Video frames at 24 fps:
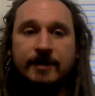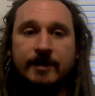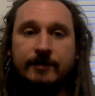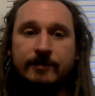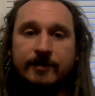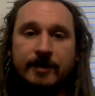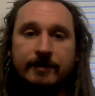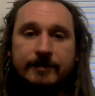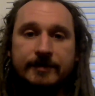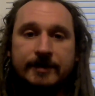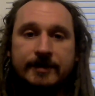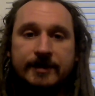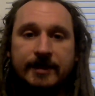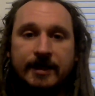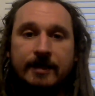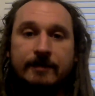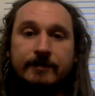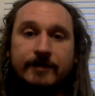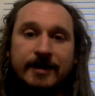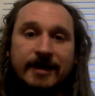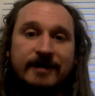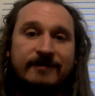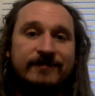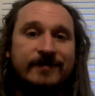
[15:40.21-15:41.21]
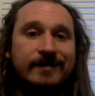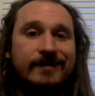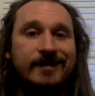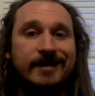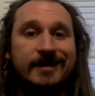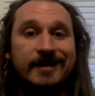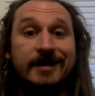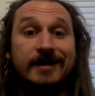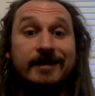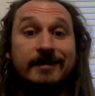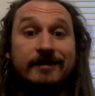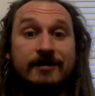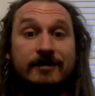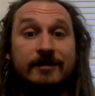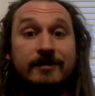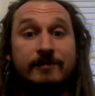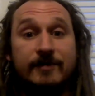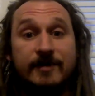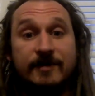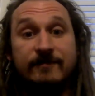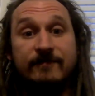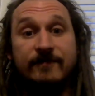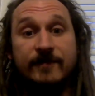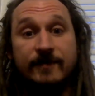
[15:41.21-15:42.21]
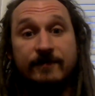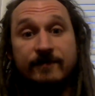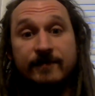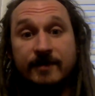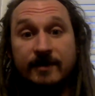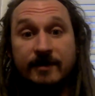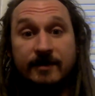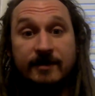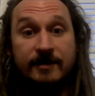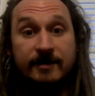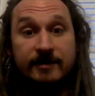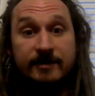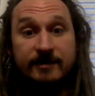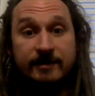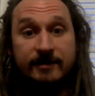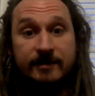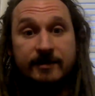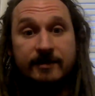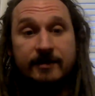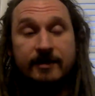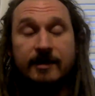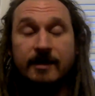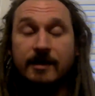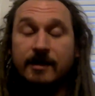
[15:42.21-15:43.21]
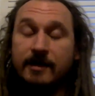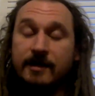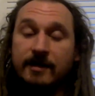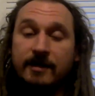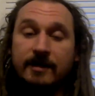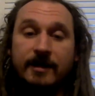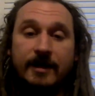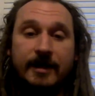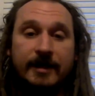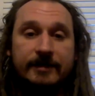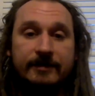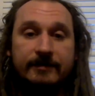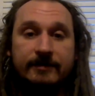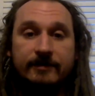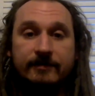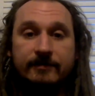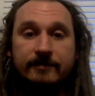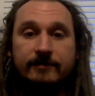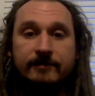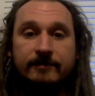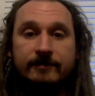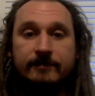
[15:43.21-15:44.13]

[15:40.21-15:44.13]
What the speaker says: like probably 10, but I felt like it could have been 15 easily. I don't know.